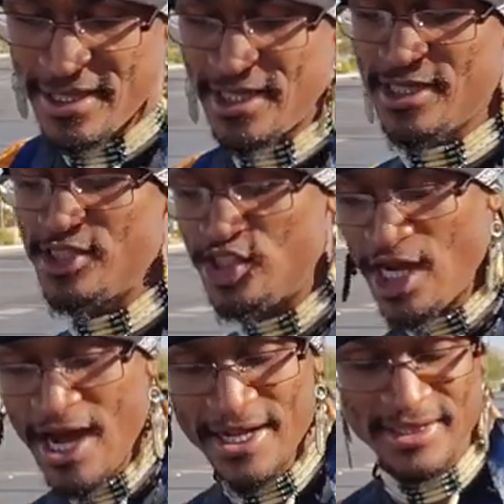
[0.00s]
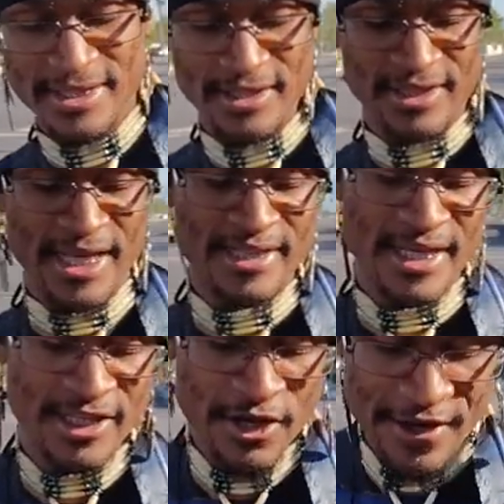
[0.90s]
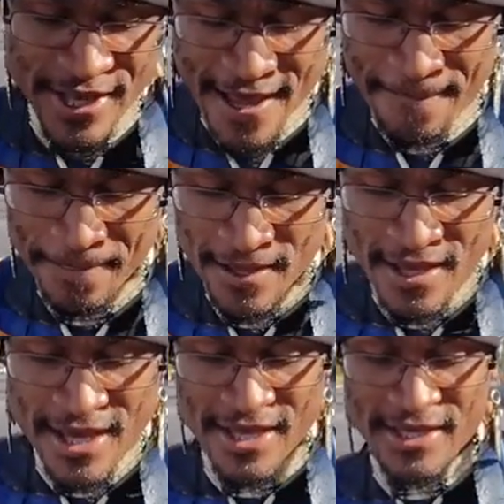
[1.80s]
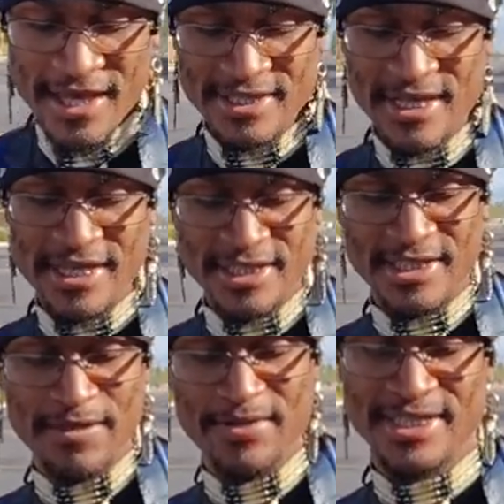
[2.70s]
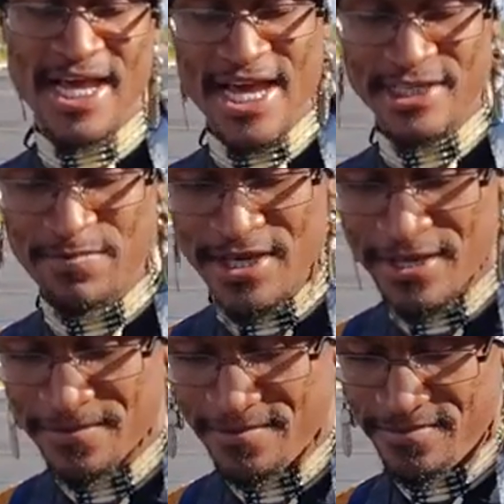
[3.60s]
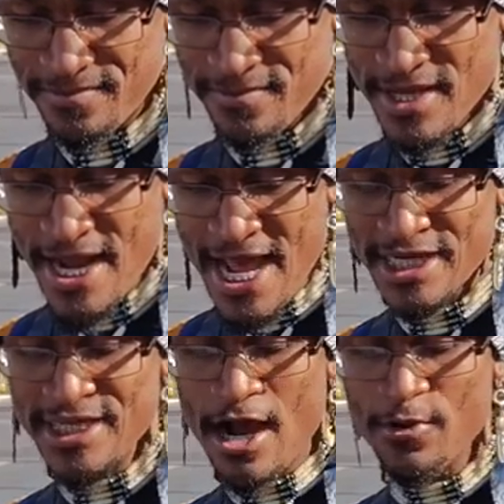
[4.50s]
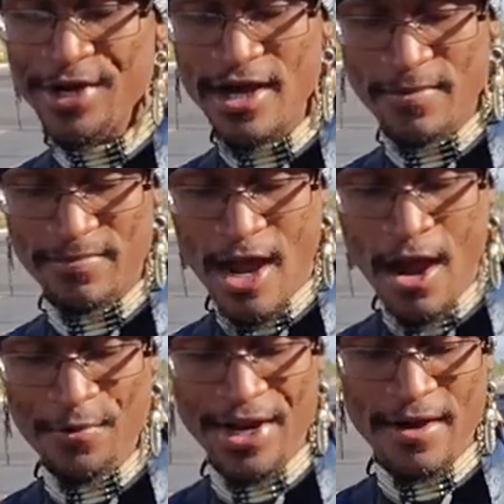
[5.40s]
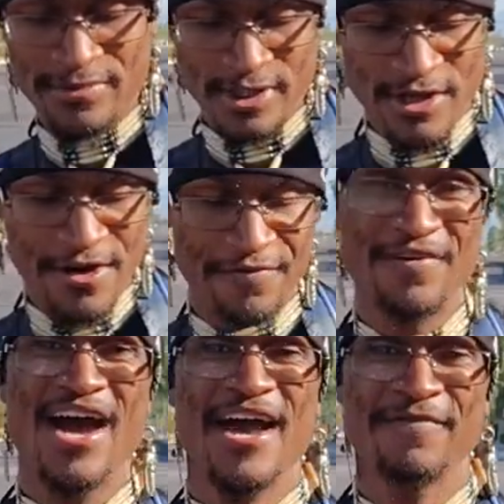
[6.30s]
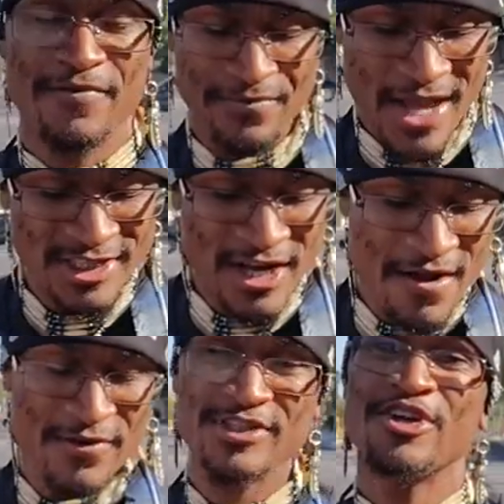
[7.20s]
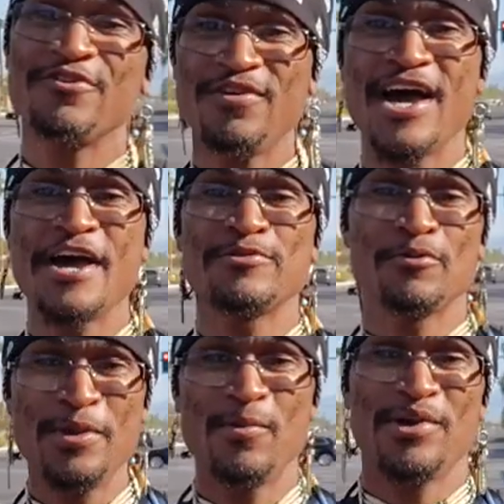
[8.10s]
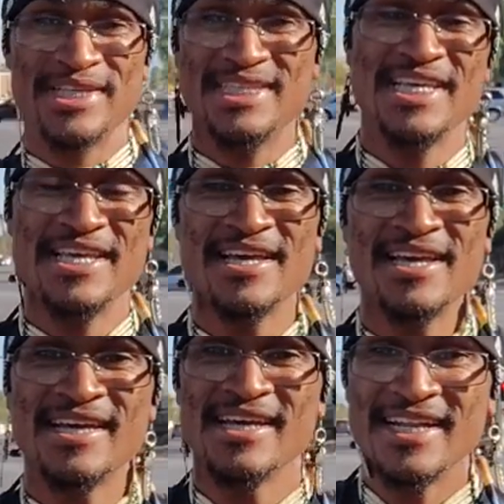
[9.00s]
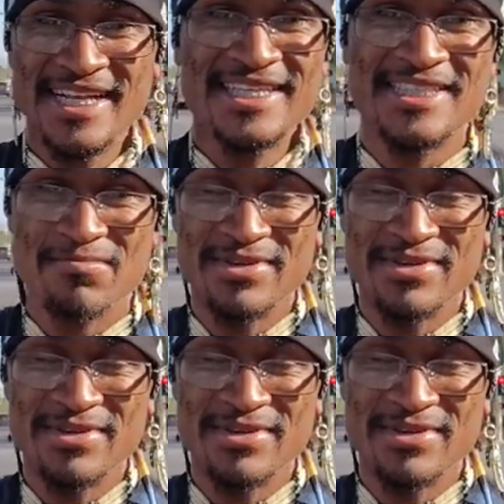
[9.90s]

This is John 6 and 38. It says, this is the Messiah speaking. And actually, I'll read up. I'll read up to 35. I'll start at verse 35 so people can see that this is